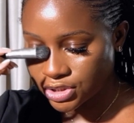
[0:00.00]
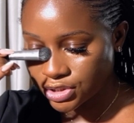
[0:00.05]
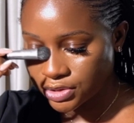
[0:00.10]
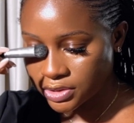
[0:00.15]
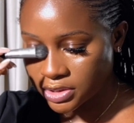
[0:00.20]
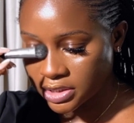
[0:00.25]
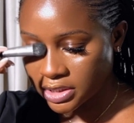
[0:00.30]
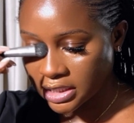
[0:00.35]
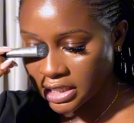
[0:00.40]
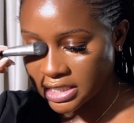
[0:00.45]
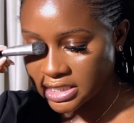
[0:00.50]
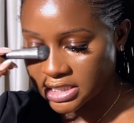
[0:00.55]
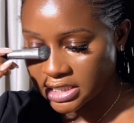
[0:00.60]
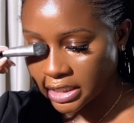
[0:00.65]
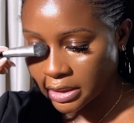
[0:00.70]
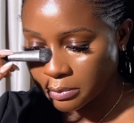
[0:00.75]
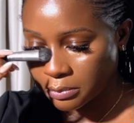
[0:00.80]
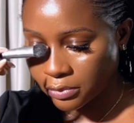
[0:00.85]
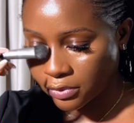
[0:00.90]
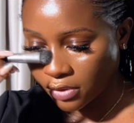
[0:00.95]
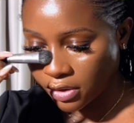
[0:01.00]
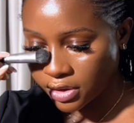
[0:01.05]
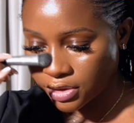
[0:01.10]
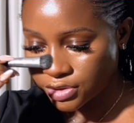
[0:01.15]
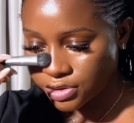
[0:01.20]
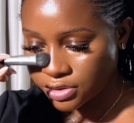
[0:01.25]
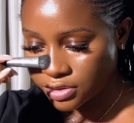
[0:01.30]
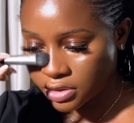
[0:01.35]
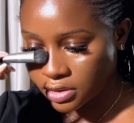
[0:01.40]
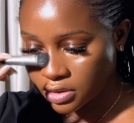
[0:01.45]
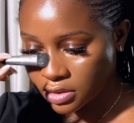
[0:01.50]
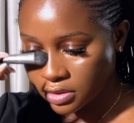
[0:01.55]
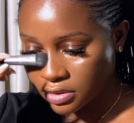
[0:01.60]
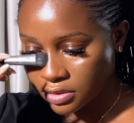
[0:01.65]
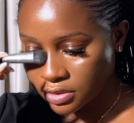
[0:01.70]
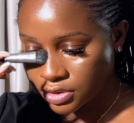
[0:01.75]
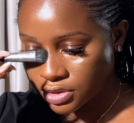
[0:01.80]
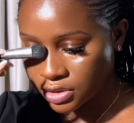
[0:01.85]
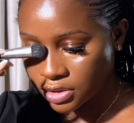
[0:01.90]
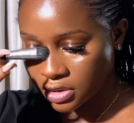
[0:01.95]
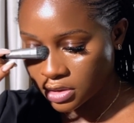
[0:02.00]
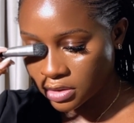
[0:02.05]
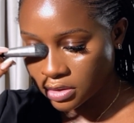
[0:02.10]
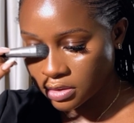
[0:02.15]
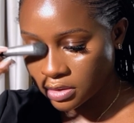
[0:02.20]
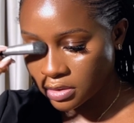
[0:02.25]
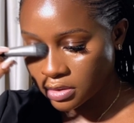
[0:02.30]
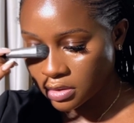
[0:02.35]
using that same brush. Just gonna...